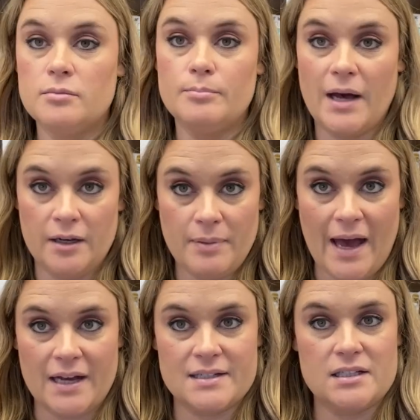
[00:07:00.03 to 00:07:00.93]
button
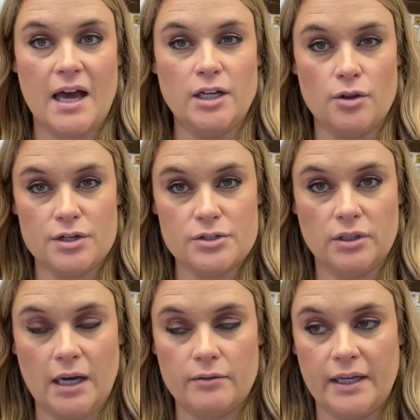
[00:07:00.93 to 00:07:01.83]
packs, I know they're sold
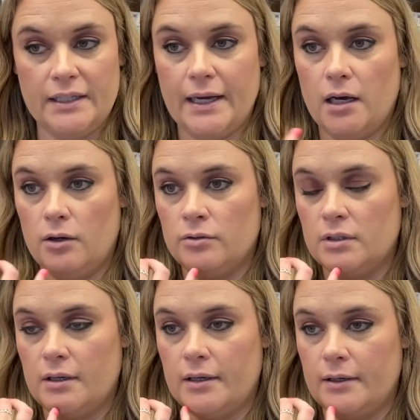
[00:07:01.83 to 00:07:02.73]
out right
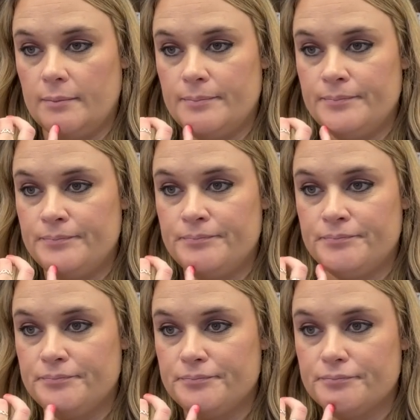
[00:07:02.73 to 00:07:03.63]
now.
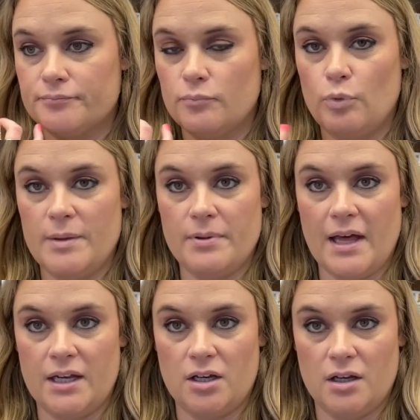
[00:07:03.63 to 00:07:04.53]
We
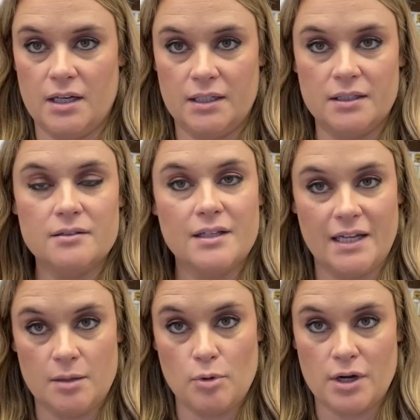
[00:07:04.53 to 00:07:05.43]
plan on
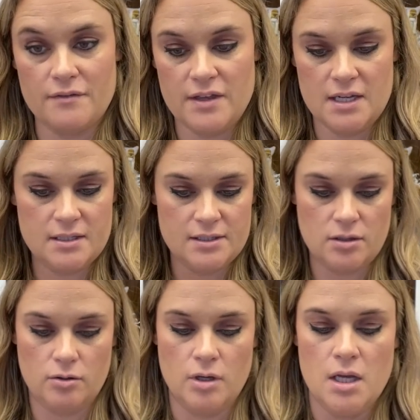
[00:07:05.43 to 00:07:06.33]
getting more of these,
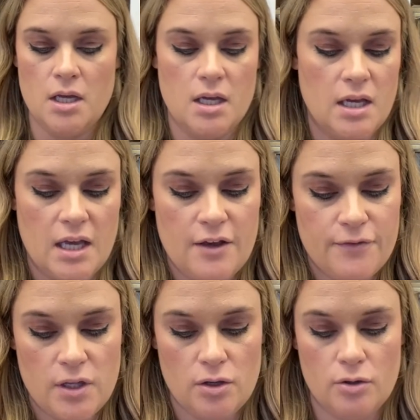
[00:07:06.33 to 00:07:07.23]
so if
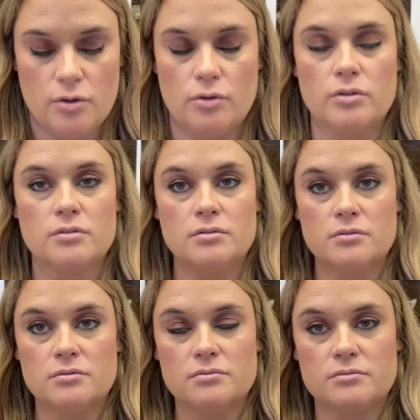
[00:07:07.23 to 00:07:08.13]
you
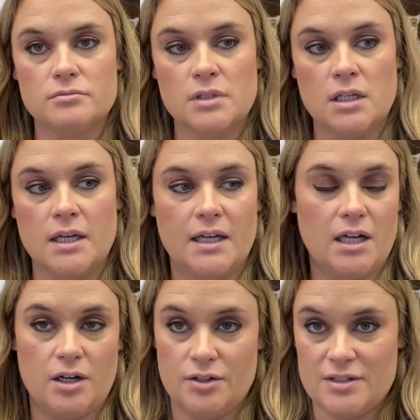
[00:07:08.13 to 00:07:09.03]
get
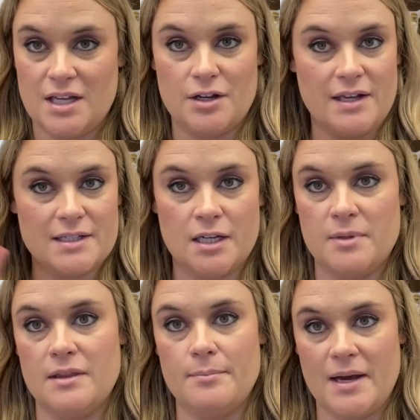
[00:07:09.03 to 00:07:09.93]
our newsletter, that's going to be
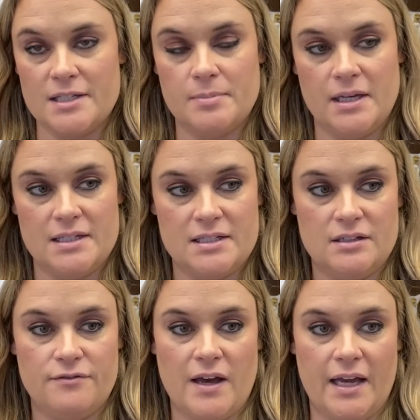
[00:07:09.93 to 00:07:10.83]
the best place to
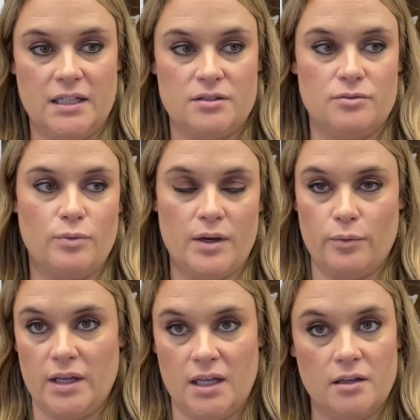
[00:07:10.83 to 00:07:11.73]
find when
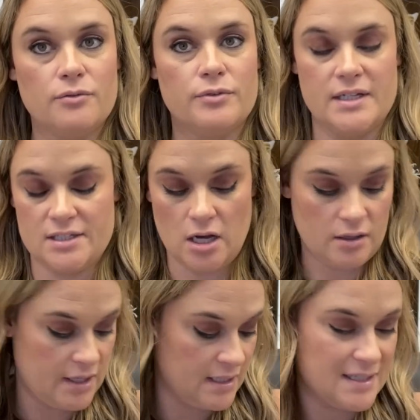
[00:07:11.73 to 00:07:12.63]
we restock
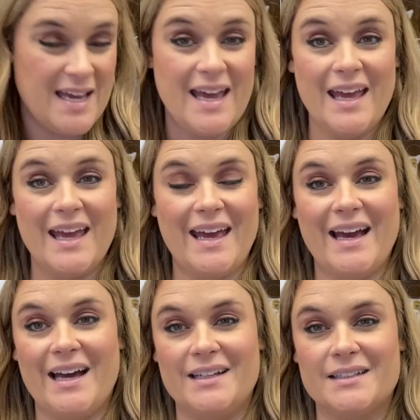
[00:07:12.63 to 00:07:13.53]
things.
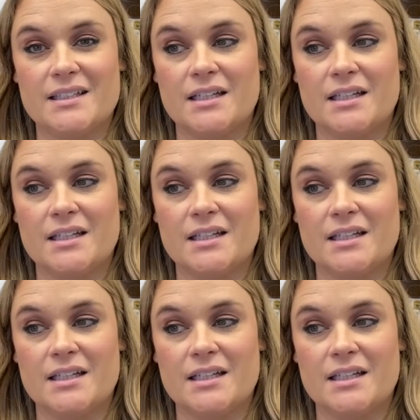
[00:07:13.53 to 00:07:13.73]
And